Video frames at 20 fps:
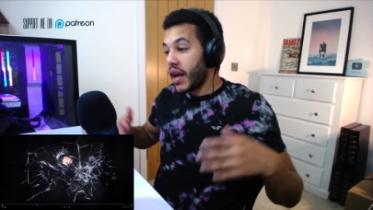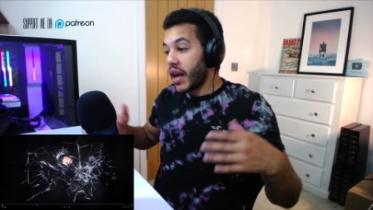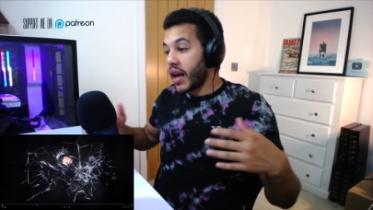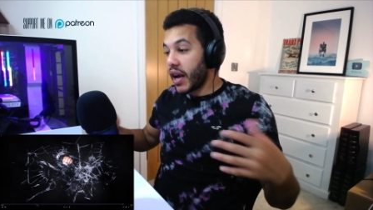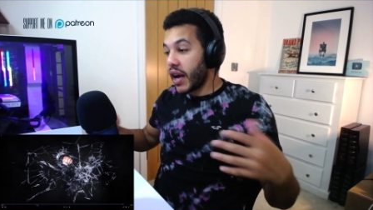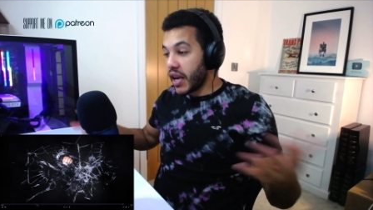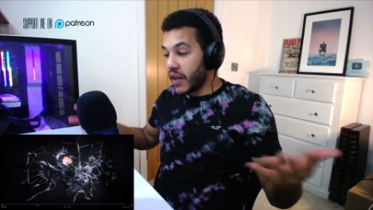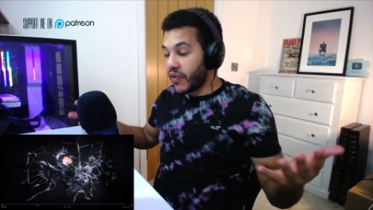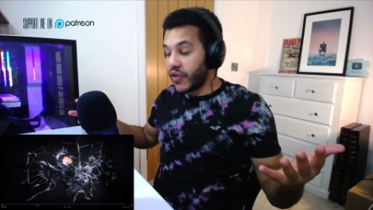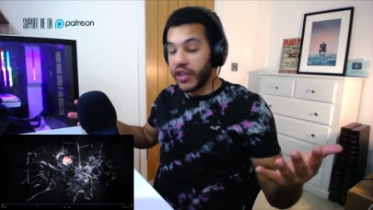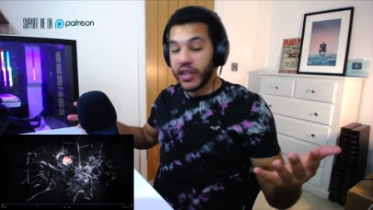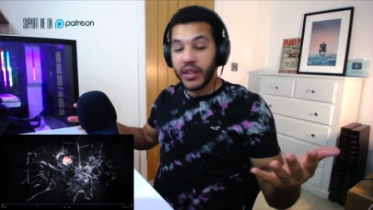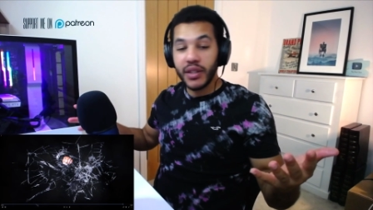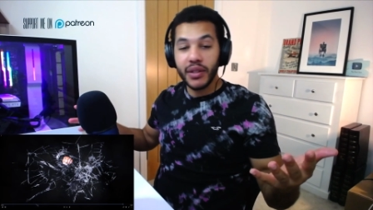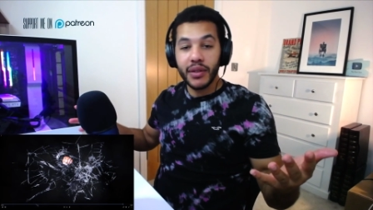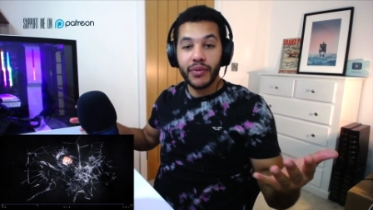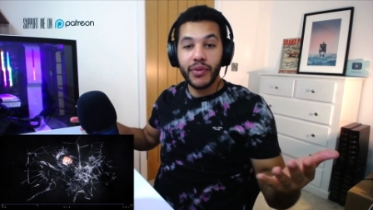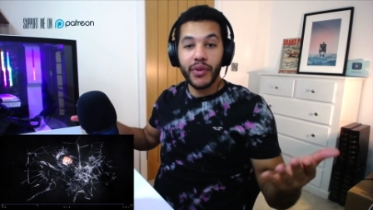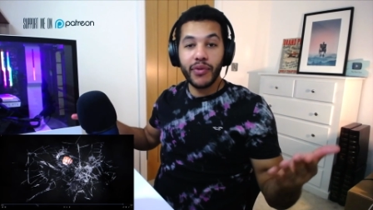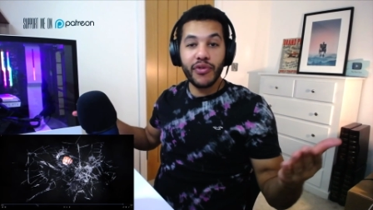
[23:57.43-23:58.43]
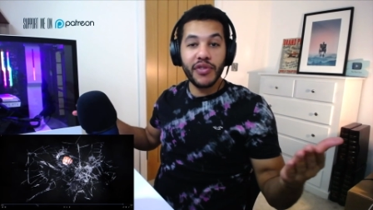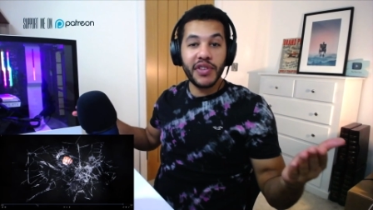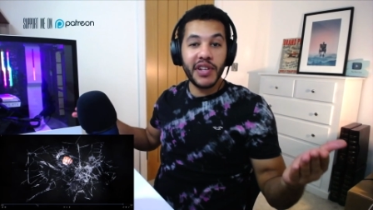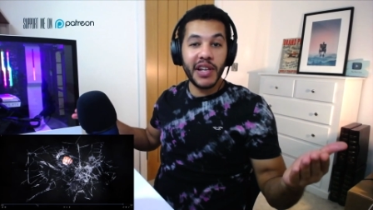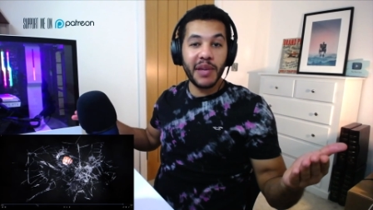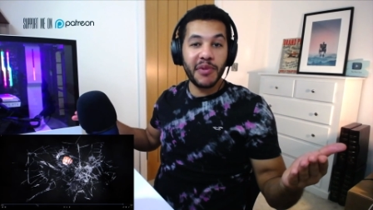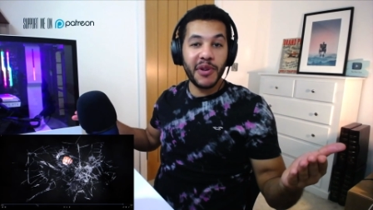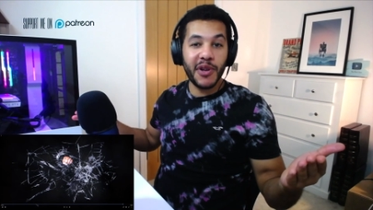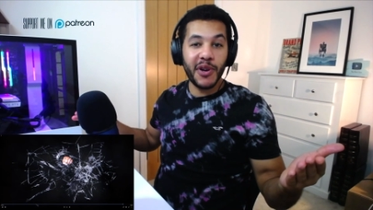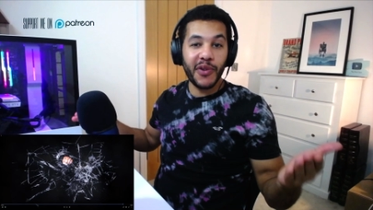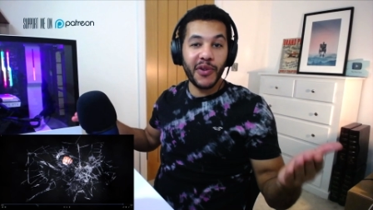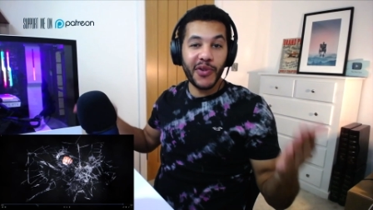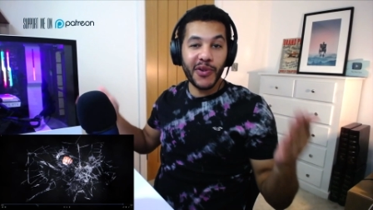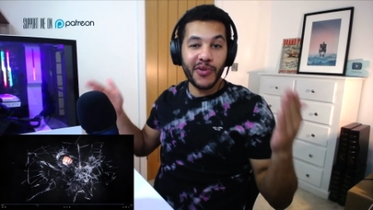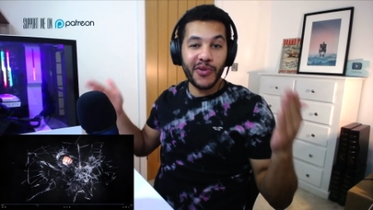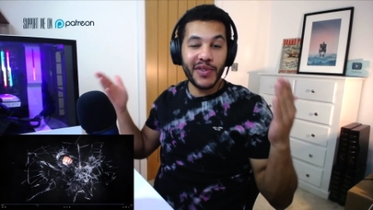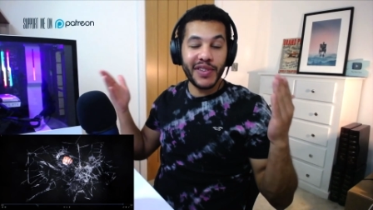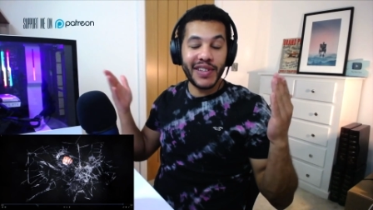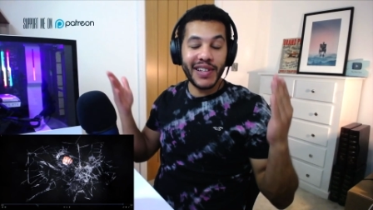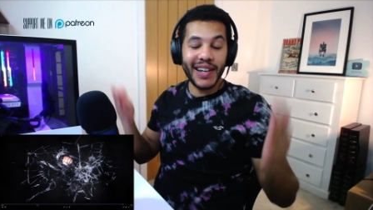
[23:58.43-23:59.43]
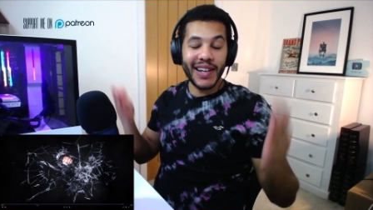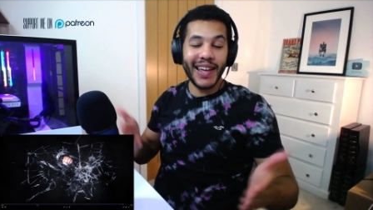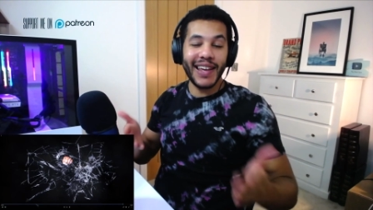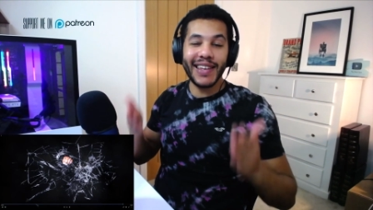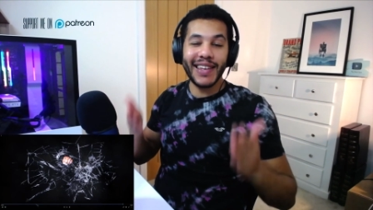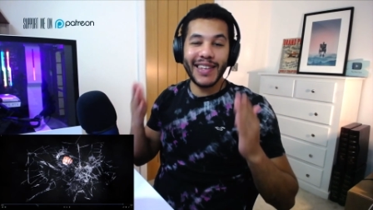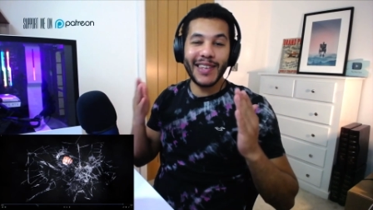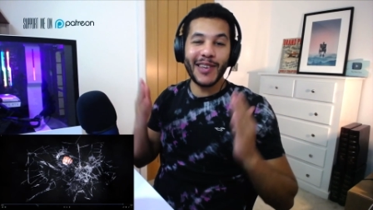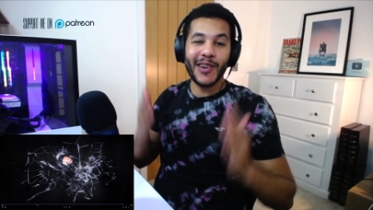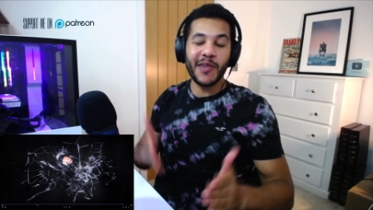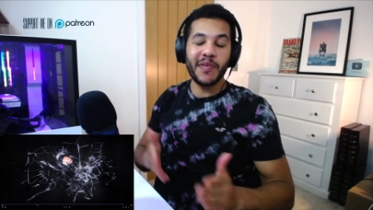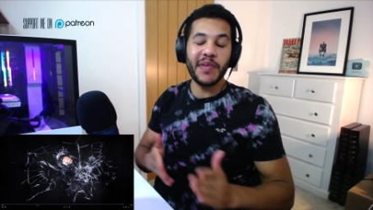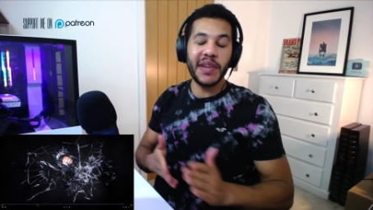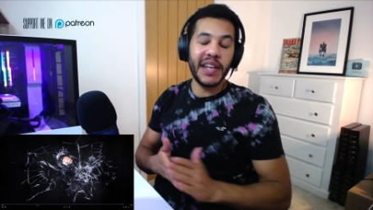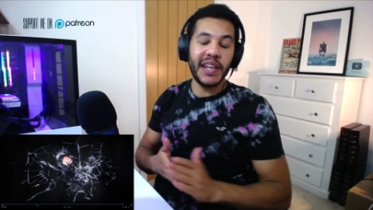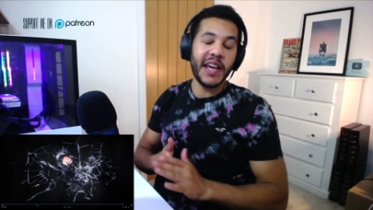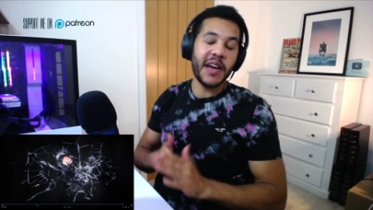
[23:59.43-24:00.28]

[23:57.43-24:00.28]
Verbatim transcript: And if you did, feel free to let me know. Feel free to like, comment,